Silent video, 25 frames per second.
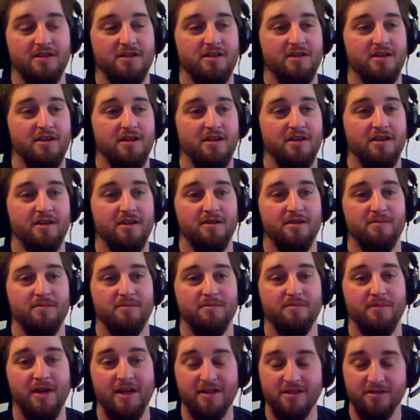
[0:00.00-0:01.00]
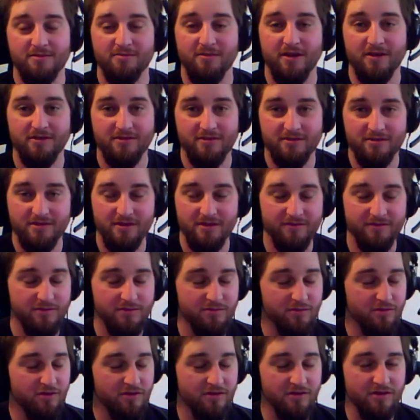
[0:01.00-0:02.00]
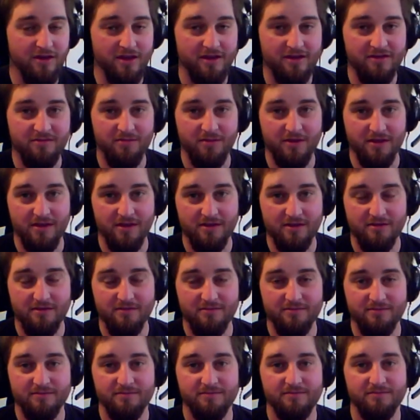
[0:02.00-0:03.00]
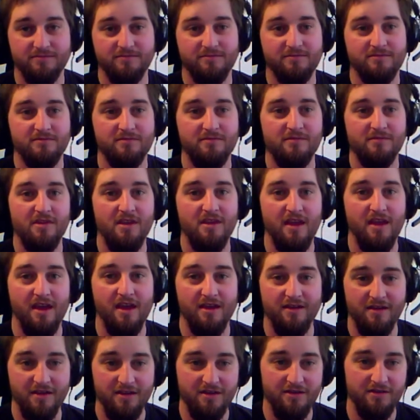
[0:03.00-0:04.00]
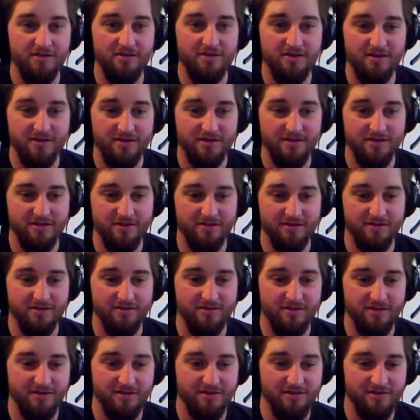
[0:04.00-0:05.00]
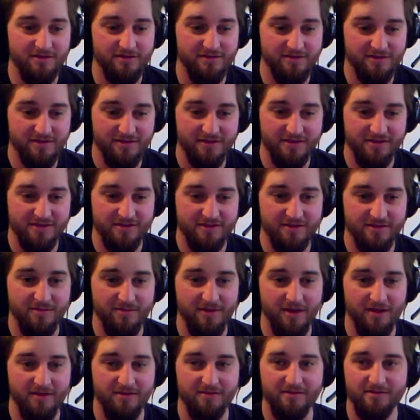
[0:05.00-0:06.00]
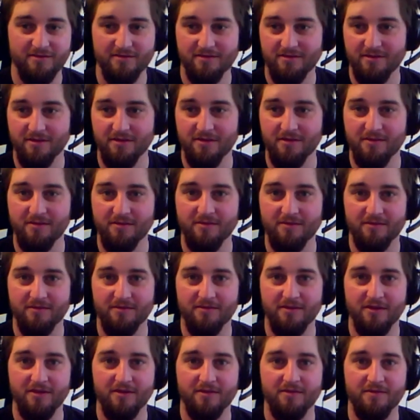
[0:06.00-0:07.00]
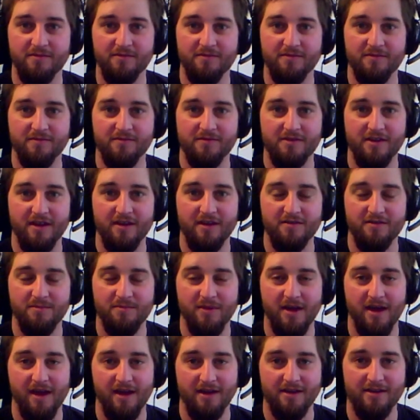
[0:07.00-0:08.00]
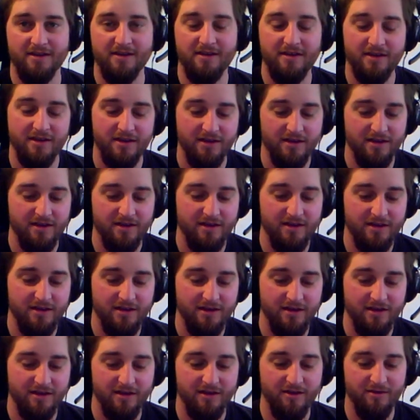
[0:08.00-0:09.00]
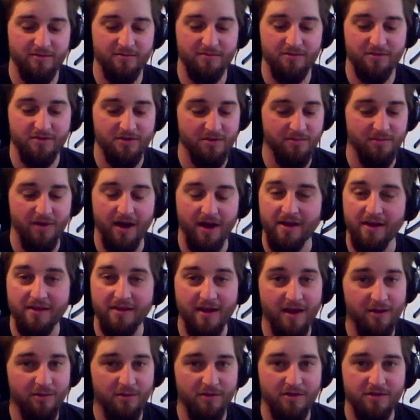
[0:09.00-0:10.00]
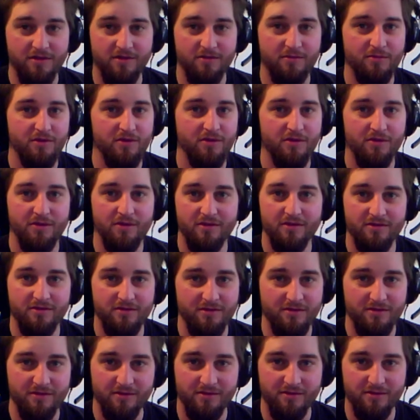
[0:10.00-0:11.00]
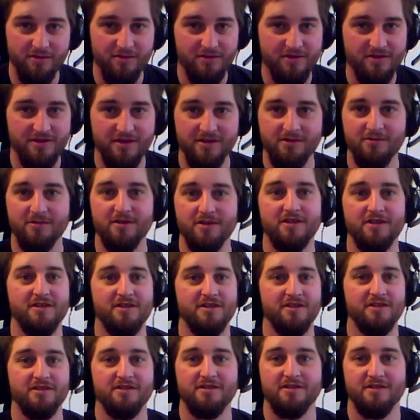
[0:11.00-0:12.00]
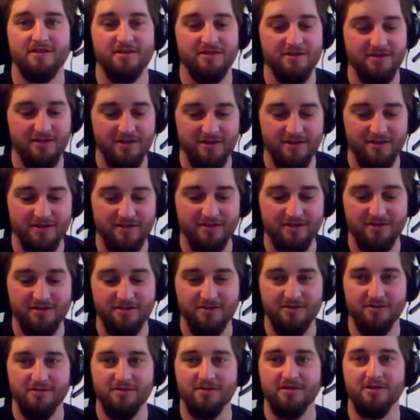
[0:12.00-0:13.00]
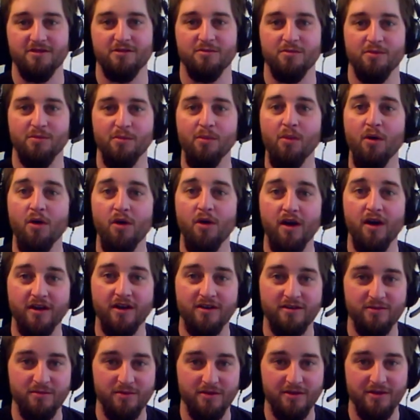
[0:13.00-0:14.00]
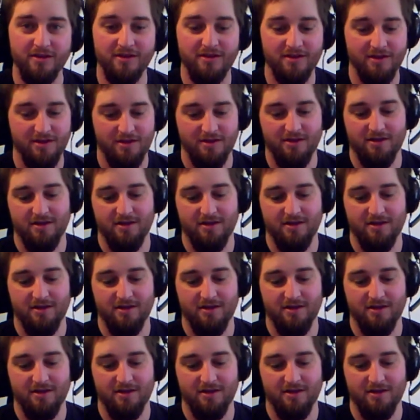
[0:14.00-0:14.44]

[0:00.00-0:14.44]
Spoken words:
Magic monsters give you more XP, and they usually are in decent amount of size pack. You combine that with humanoids or sea witches, and you get a little bit more XP.